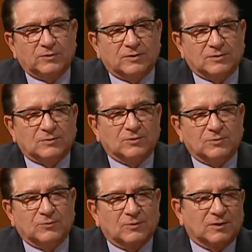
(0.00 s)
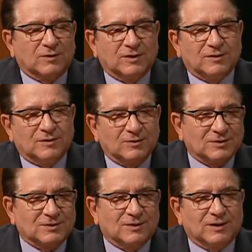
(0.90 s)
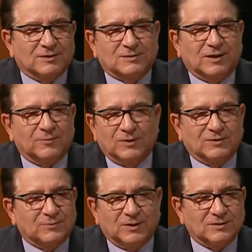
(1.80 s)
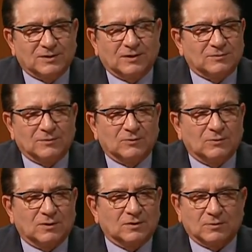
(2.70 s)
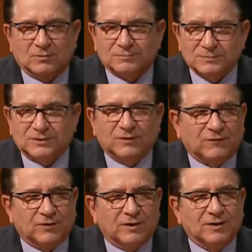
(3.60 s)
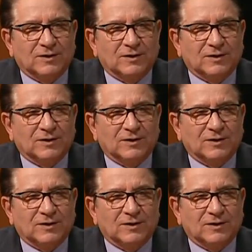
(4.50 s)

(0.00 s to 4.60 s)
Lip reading: this to, and I'll get into this in the next segment. This may sound a little different.